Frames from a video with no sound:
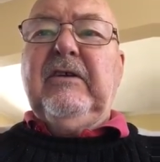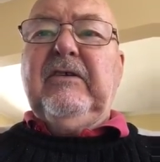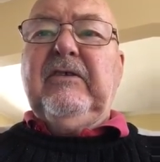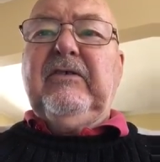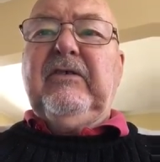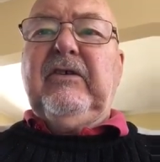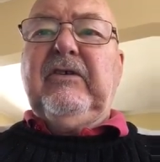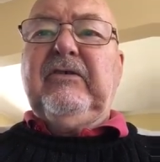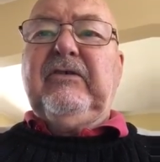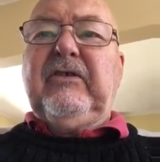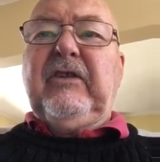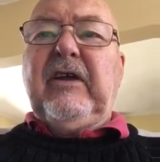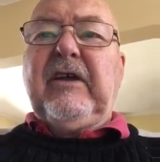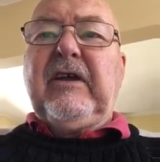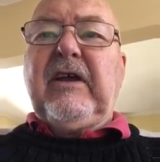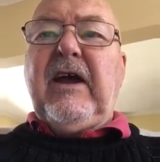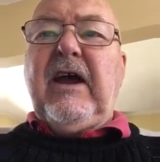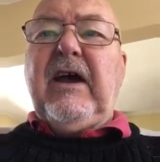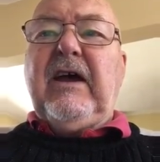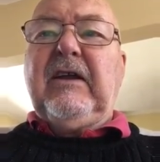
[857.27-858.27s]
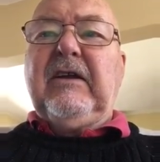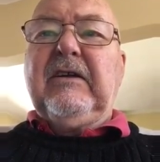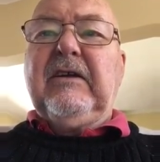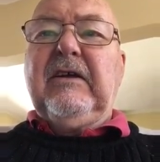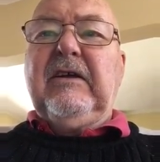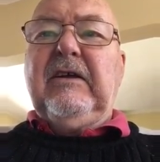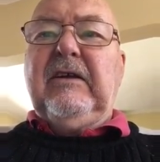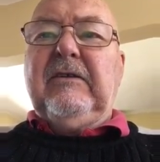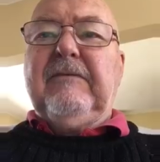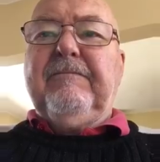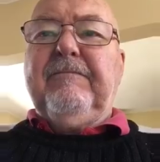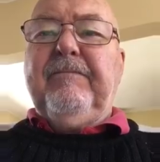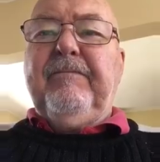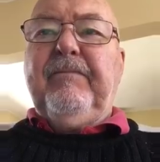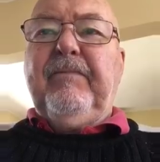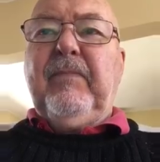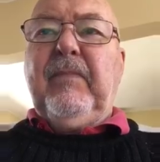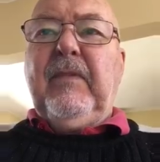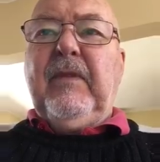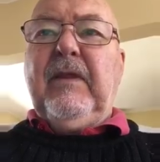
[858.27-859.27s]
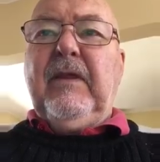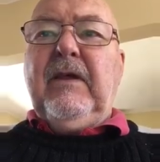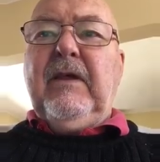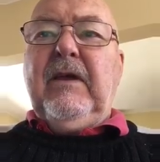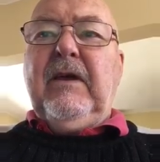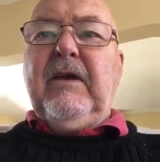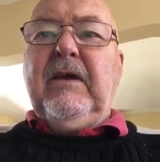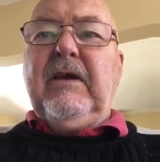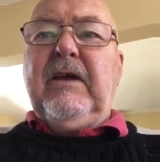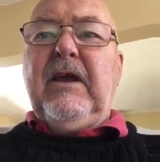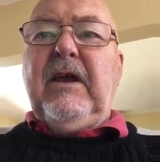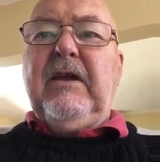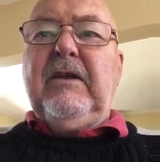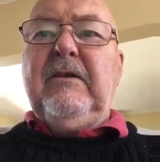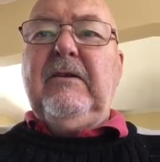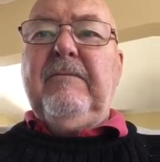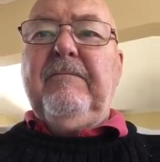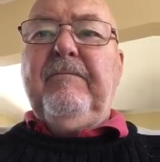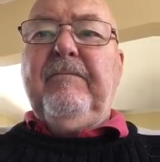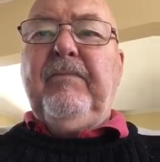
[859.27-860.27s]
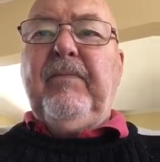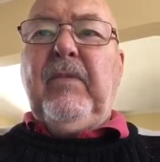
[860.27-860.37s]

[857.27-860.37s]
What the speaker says: says they can't eat. Again,